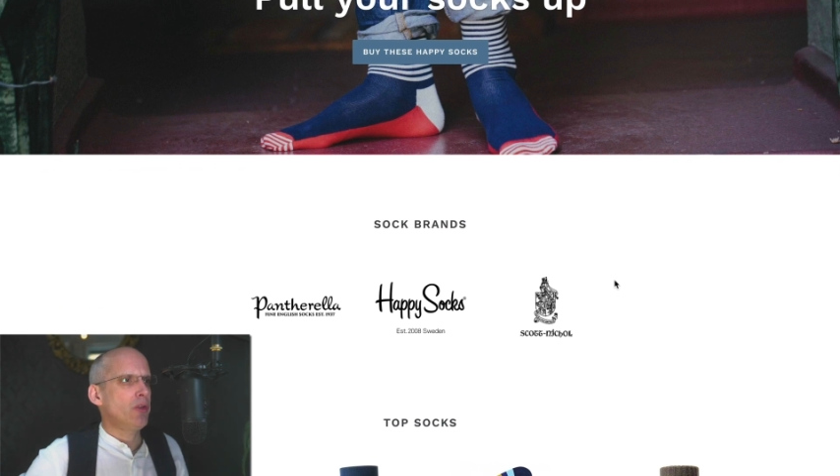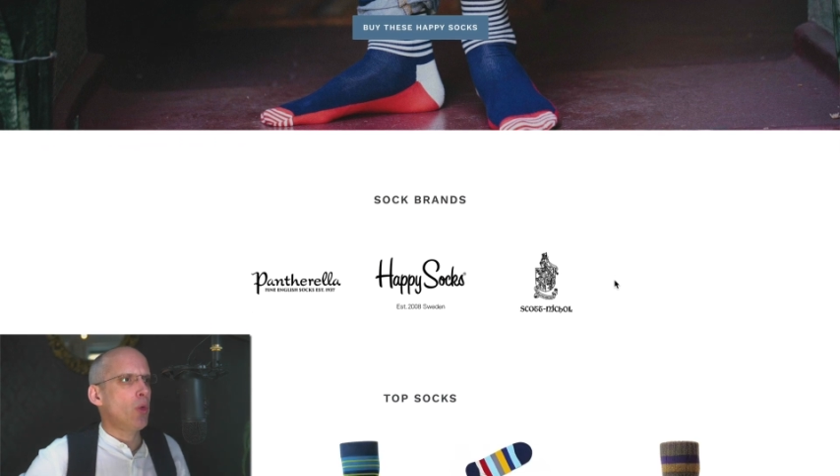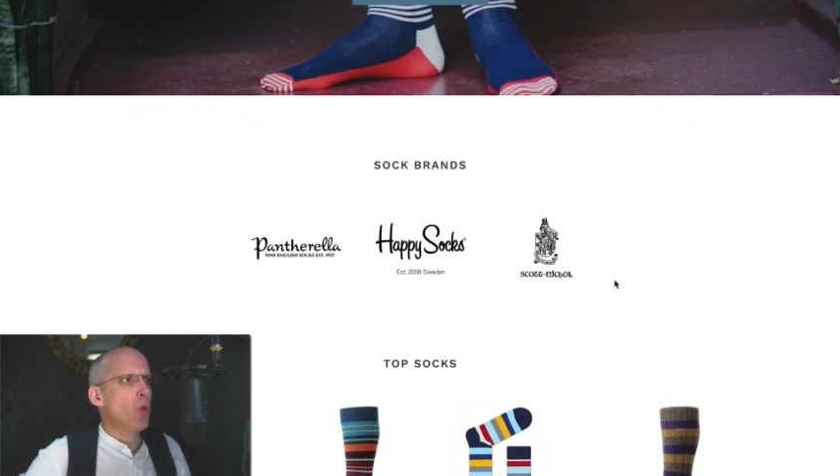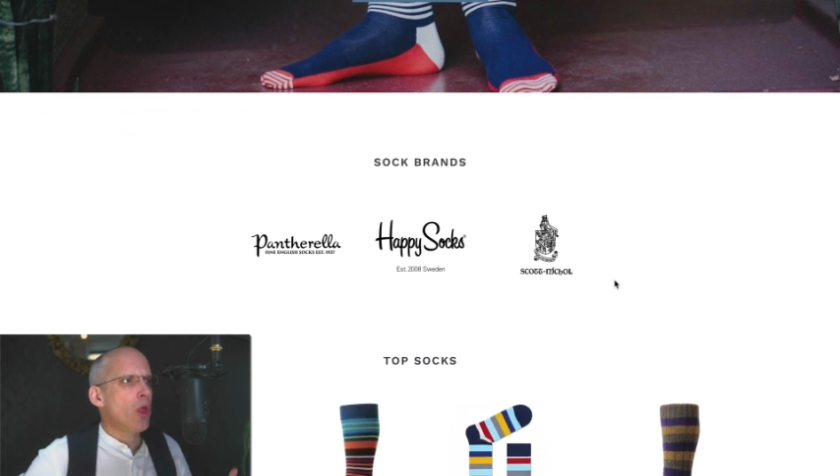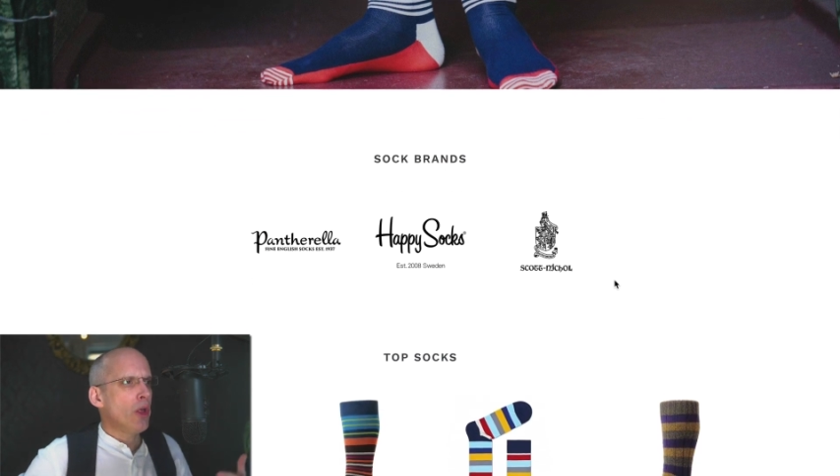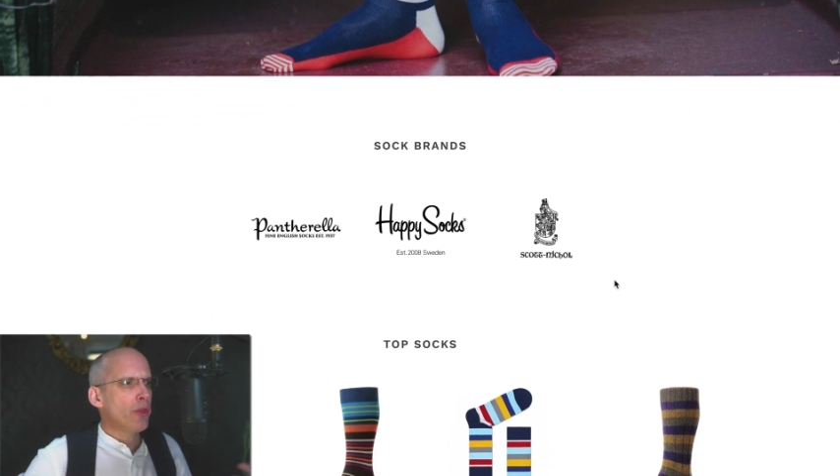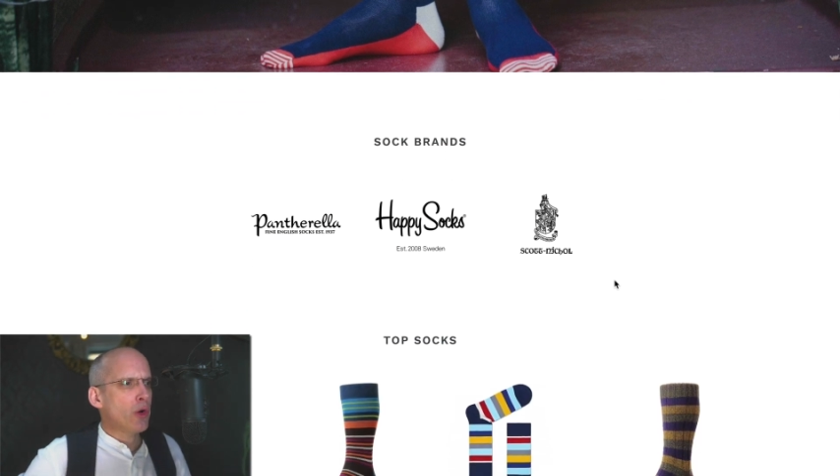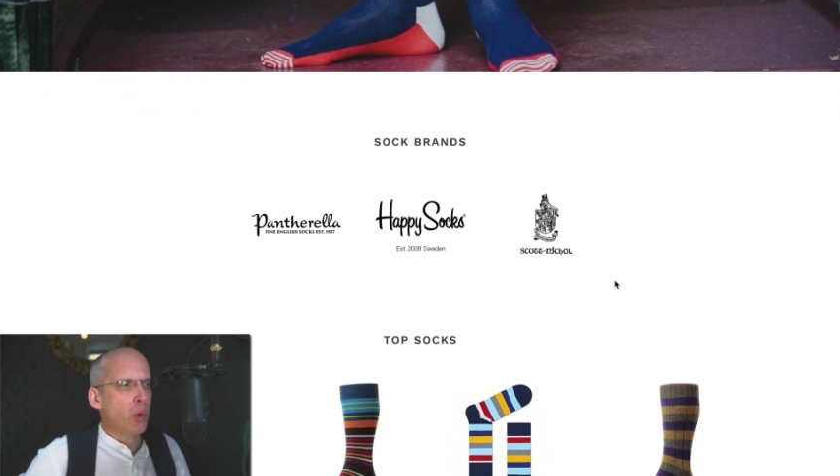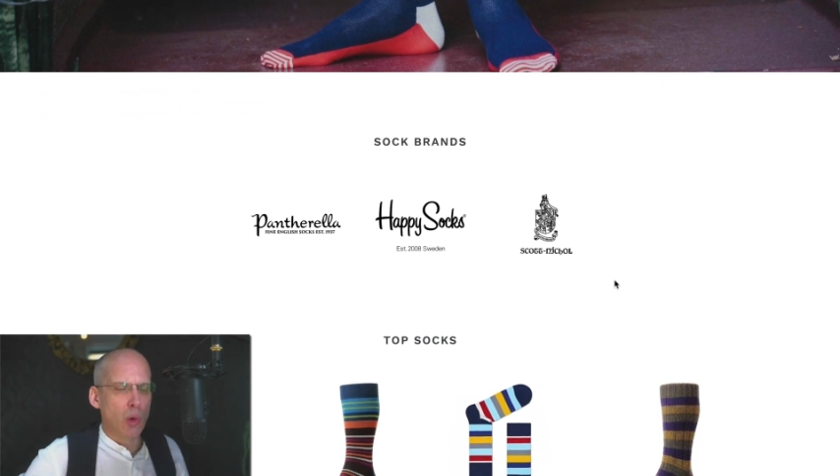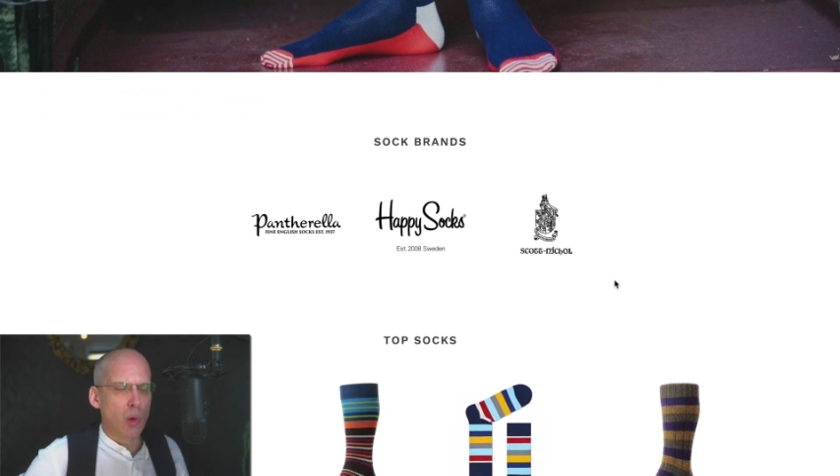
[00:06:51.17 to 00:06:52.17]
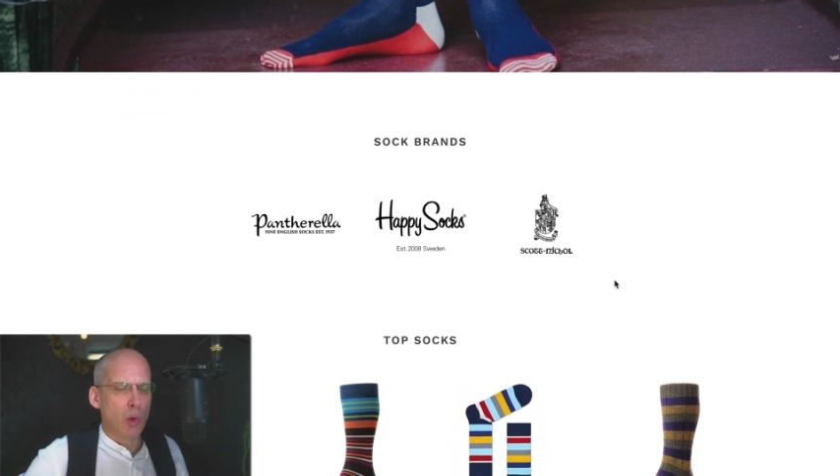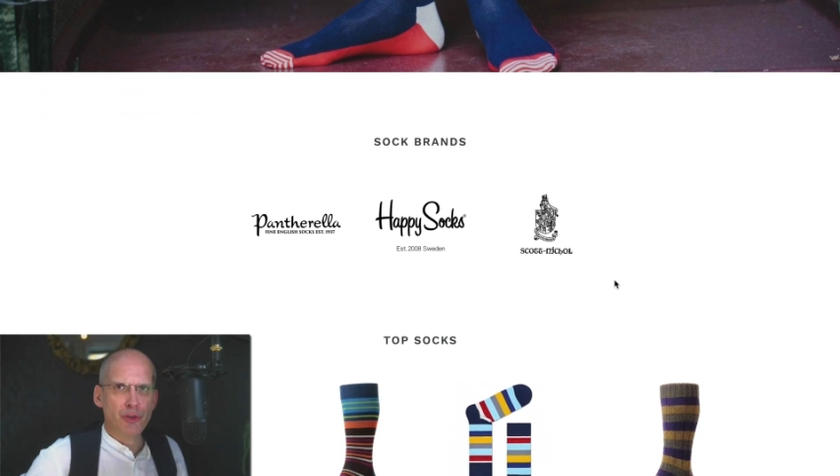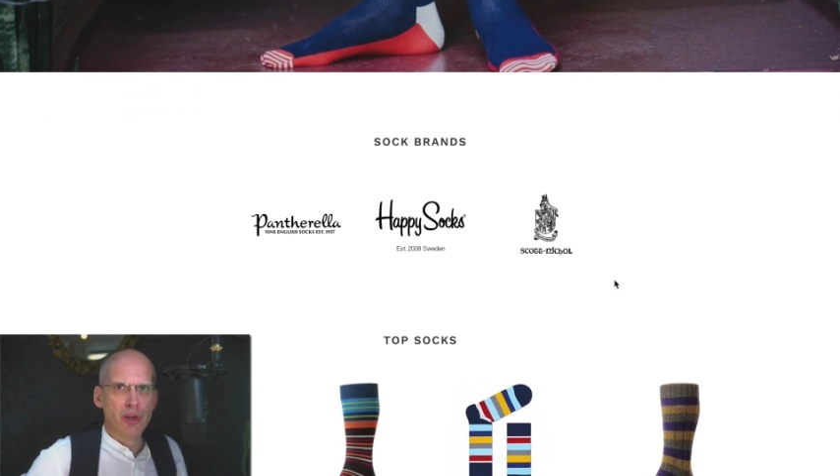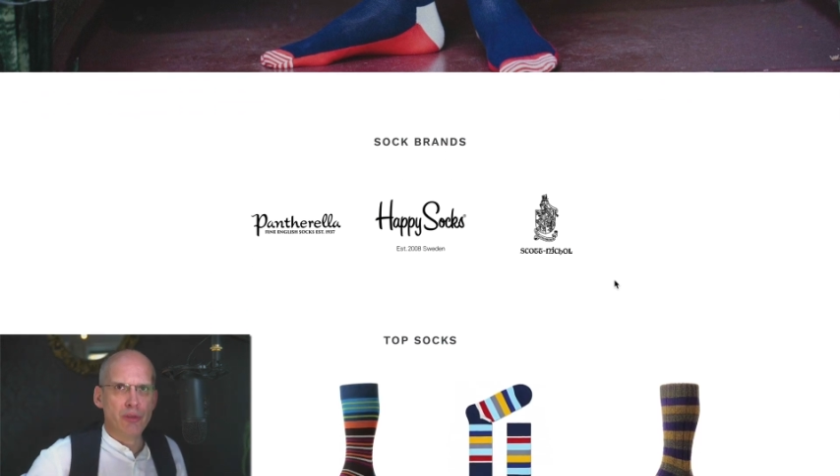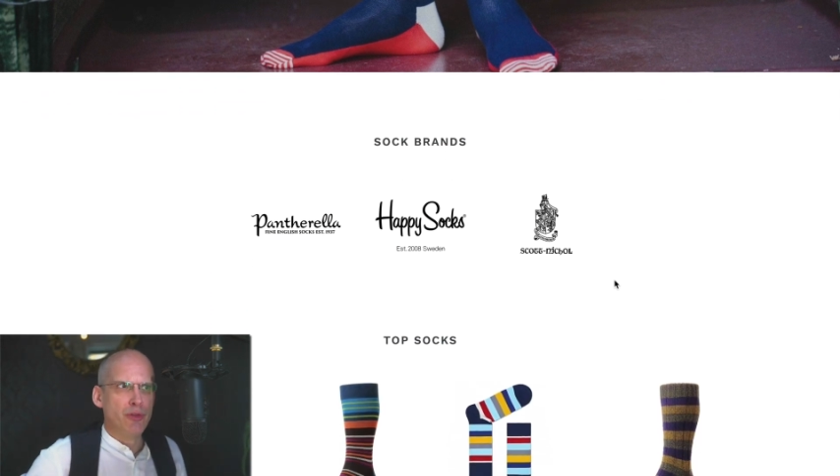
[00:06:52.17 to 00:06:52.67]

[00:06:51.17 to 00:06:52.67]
or the quality of